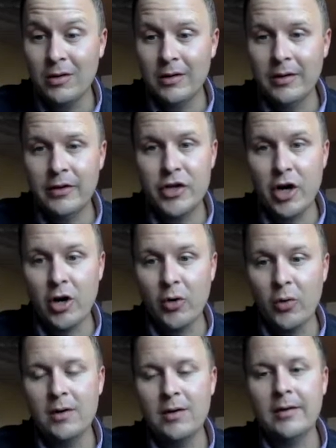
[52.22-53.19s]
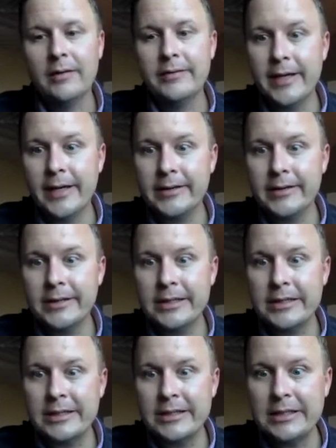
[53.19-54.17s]
No, not
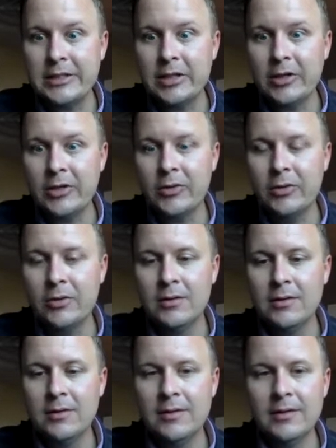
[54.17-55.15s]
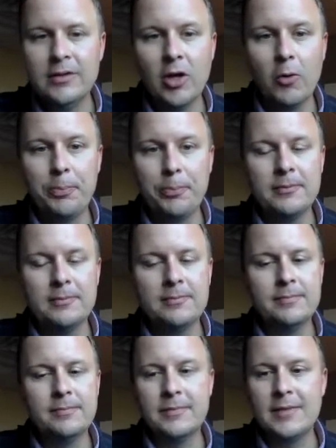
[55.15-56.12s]
that kind of do. Nope,
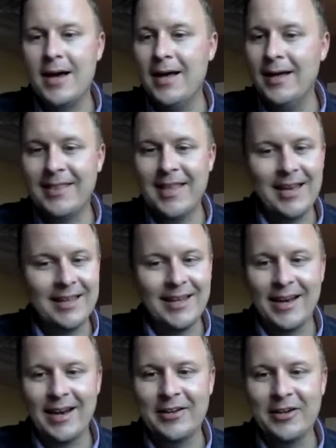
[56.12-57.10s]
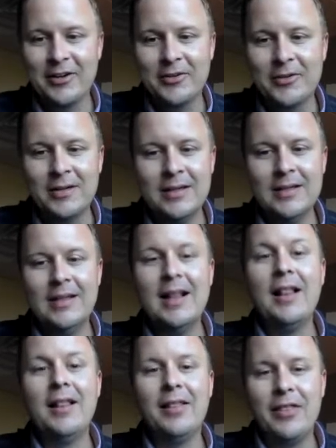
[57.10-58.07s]
not that kind of do.
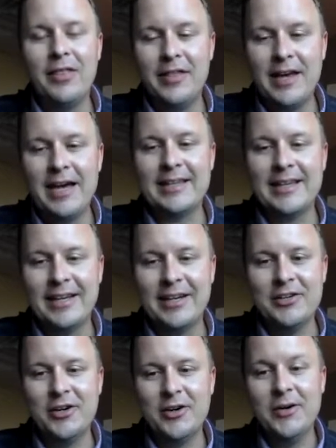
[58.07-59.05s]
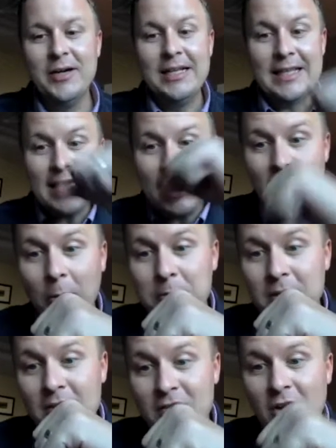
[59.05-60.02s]
That kind of do. Helps
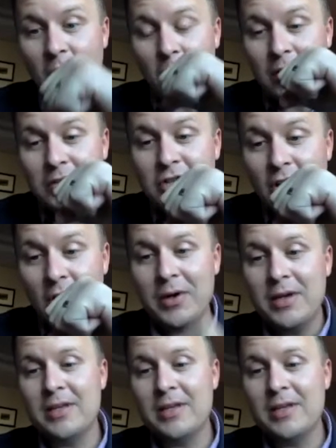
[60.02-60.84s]
us know where do is